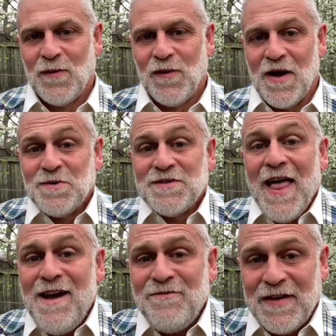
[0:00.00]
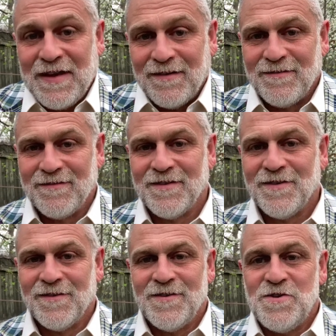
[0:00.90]
I was laughing,
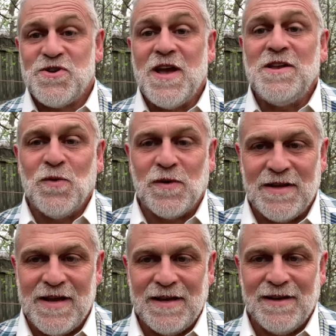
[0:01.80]
genuinely.